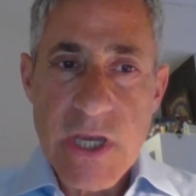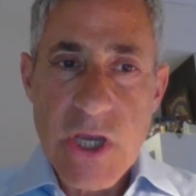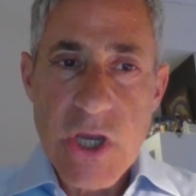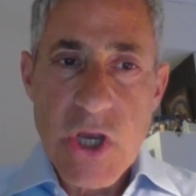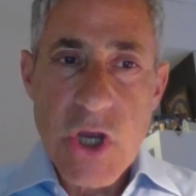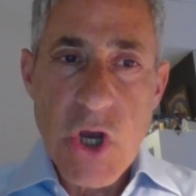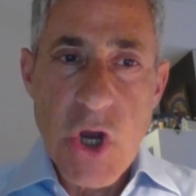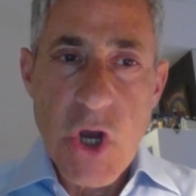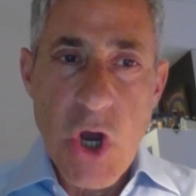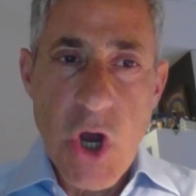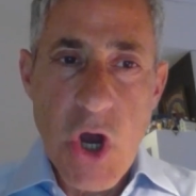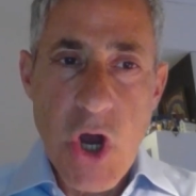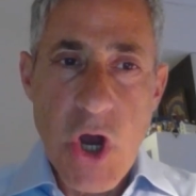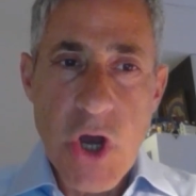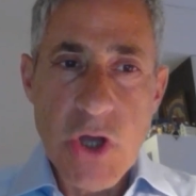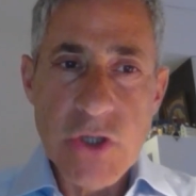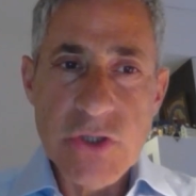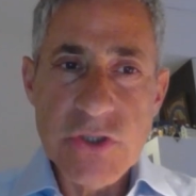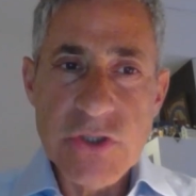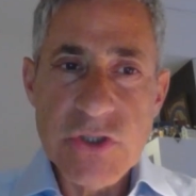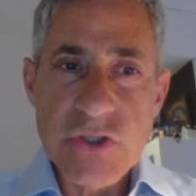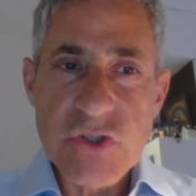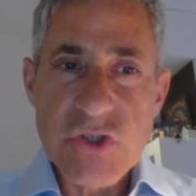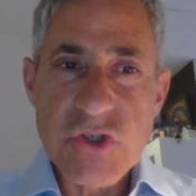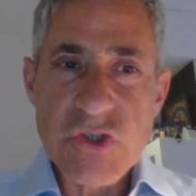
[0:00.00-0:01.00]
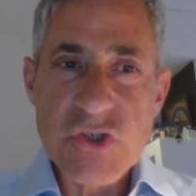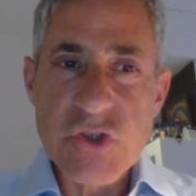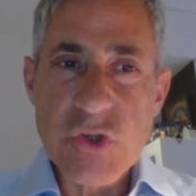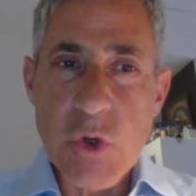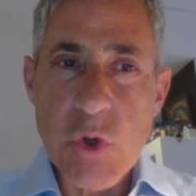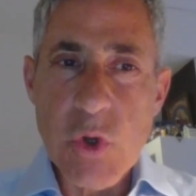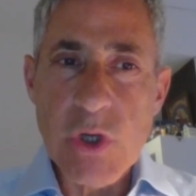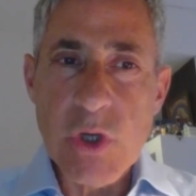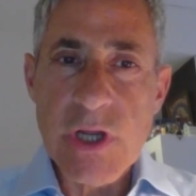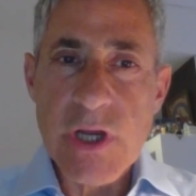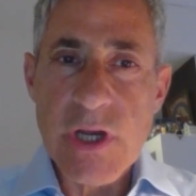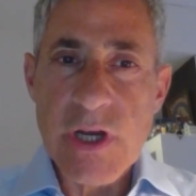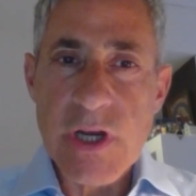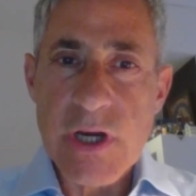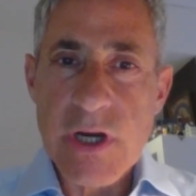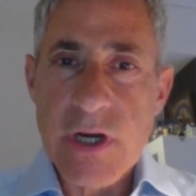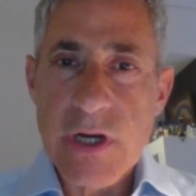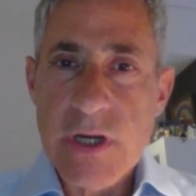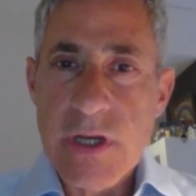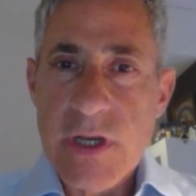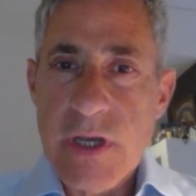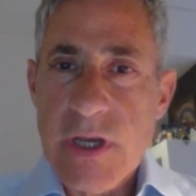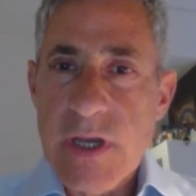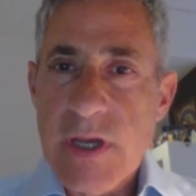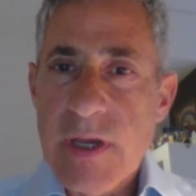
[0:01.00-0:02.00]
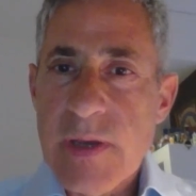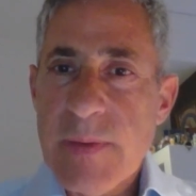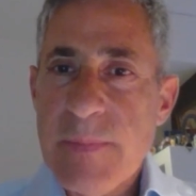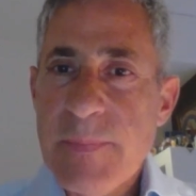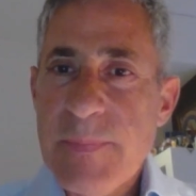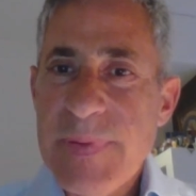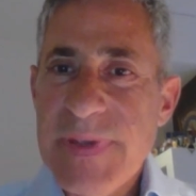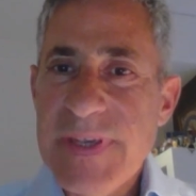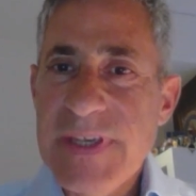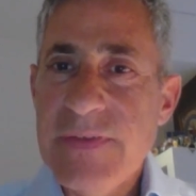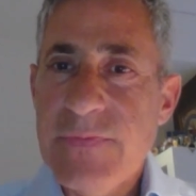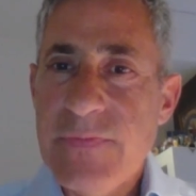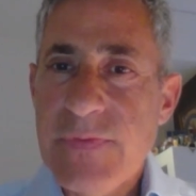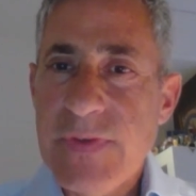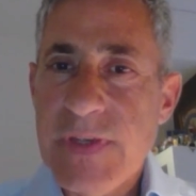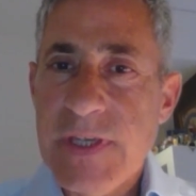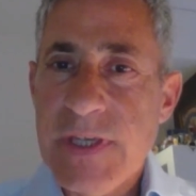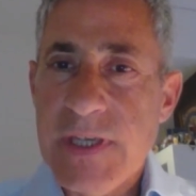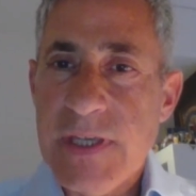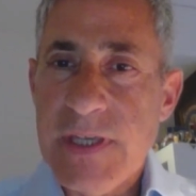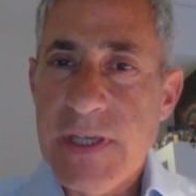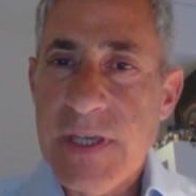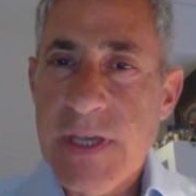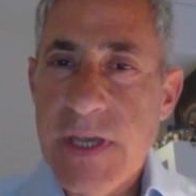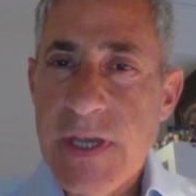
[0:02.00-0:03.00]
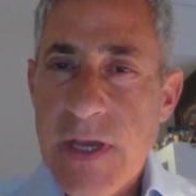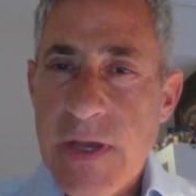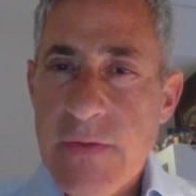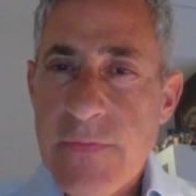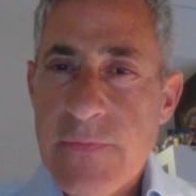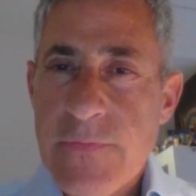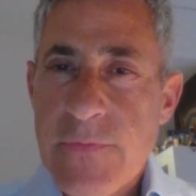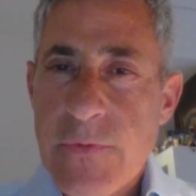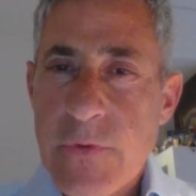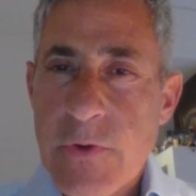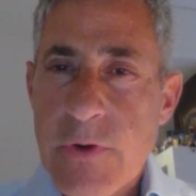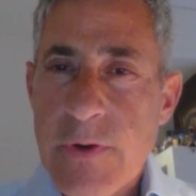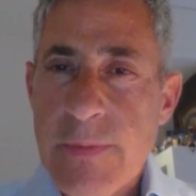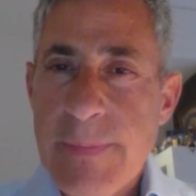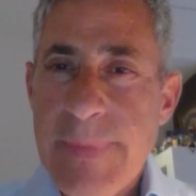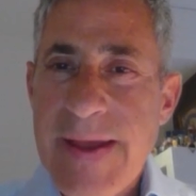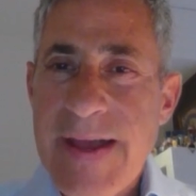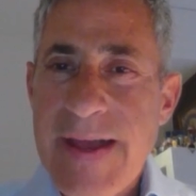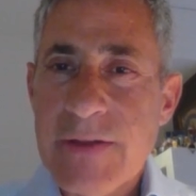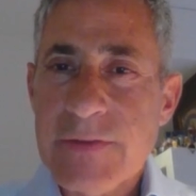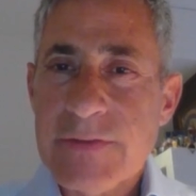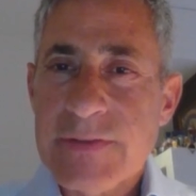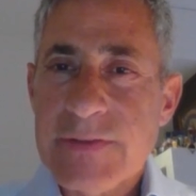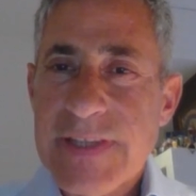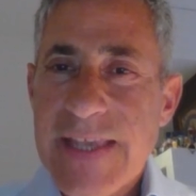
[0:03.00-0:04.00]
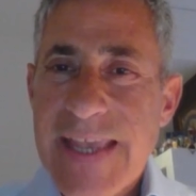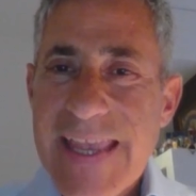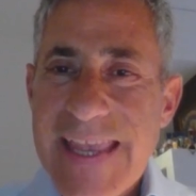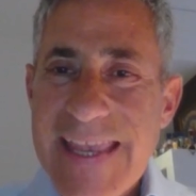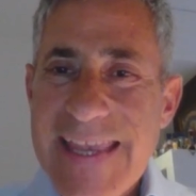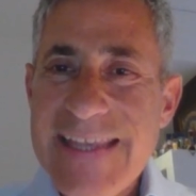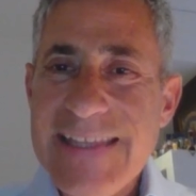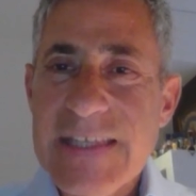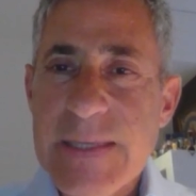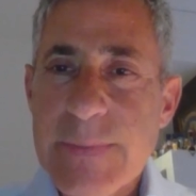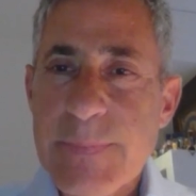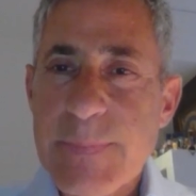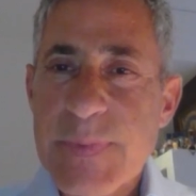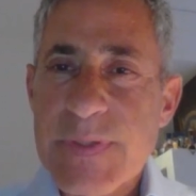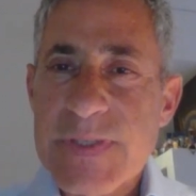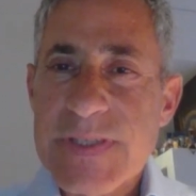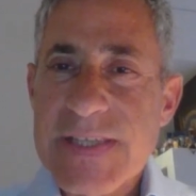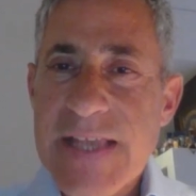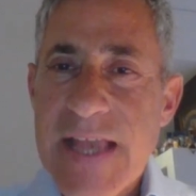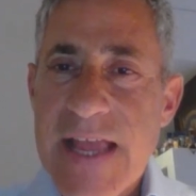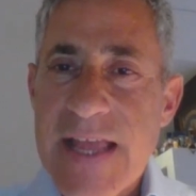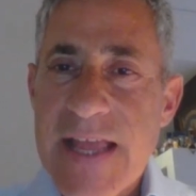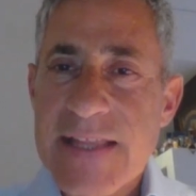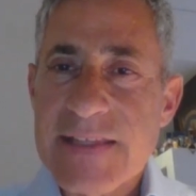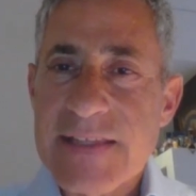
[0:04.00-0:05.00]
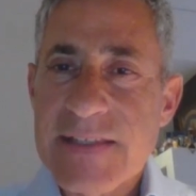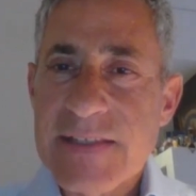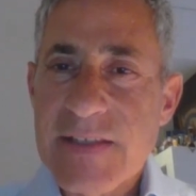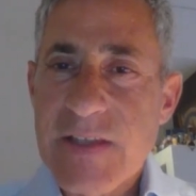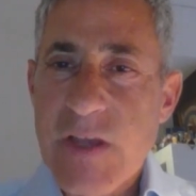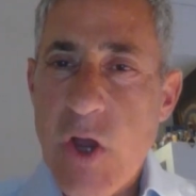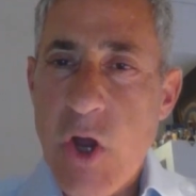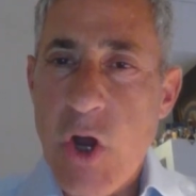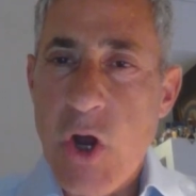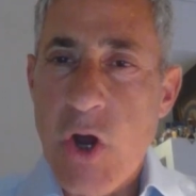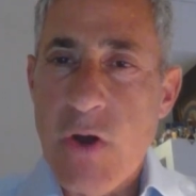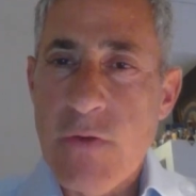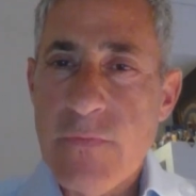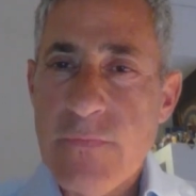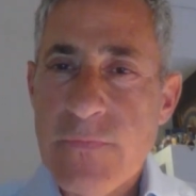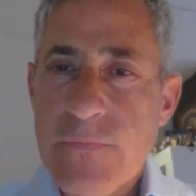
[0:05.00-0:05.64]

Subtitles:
on solar PV for about 80% of